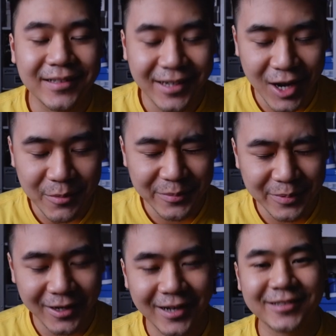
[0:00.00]
the Common
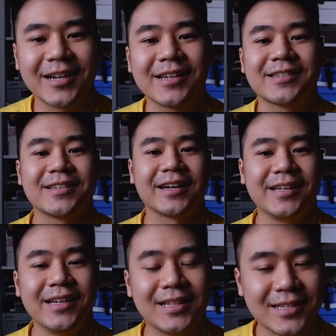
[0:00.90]
Project's
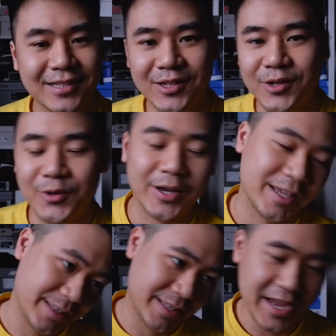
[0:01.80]
Achilles Low
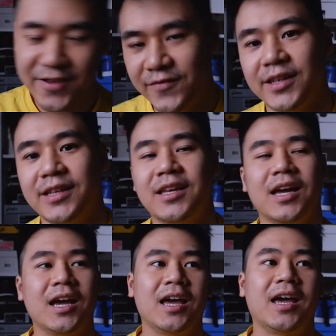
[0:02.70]
in Navy.
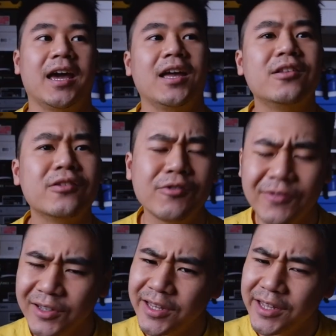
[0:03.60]
And
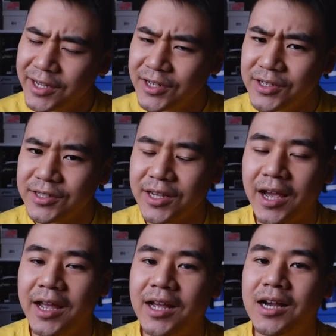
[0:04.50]
over the years,
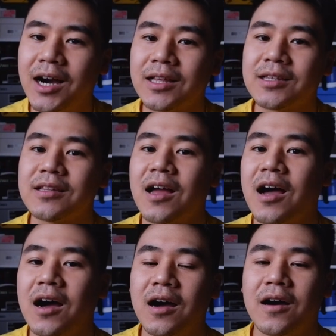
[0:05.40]
I got
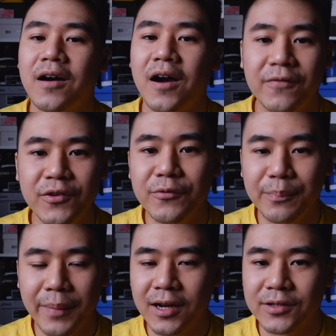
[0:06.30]
a few
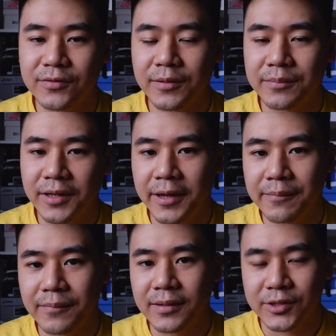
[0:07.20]
pairs from
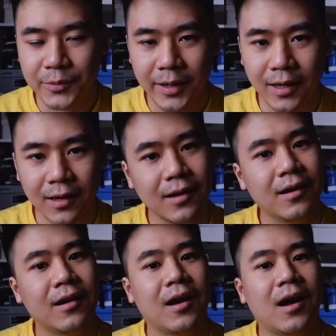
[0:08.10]
them as well.
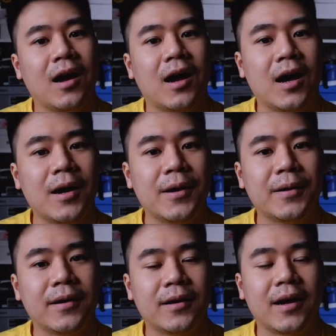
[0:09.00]

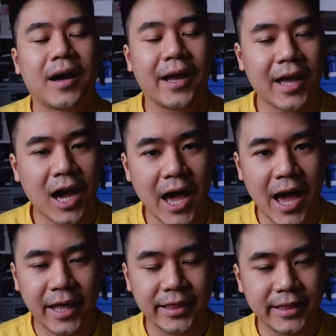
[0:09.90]
I
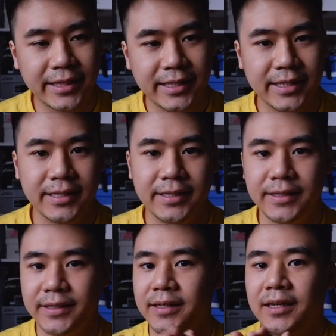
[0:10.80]
had the